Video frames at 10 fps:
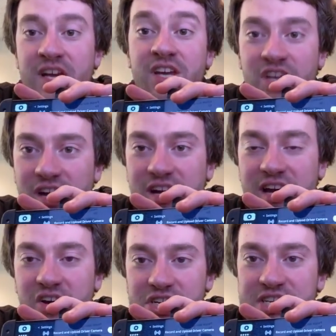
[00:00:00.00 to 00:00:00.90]

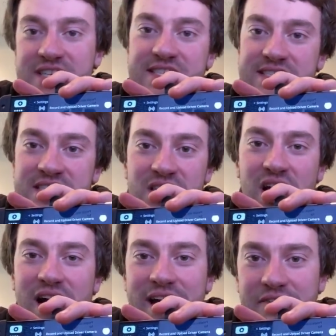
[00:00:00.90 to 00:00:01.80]
Hyundai harness is
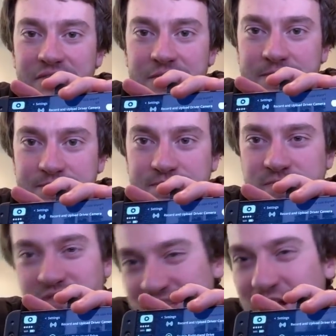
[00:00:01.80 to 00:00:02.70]
live.
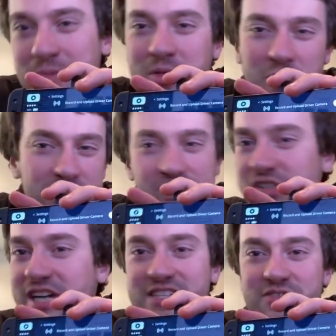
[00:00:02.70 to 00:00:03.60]
VW harness.
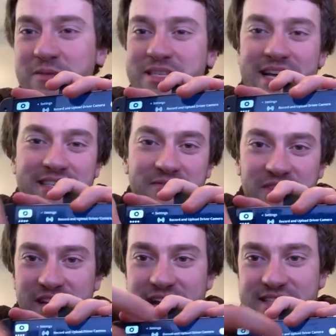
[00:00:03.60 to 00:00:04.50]
You guys are always asking
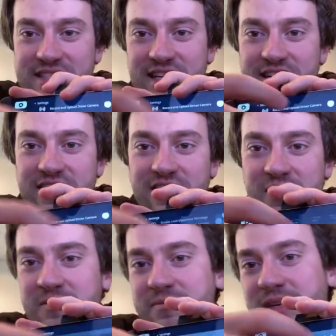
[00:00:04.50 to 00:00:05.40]
for the next thing, you know?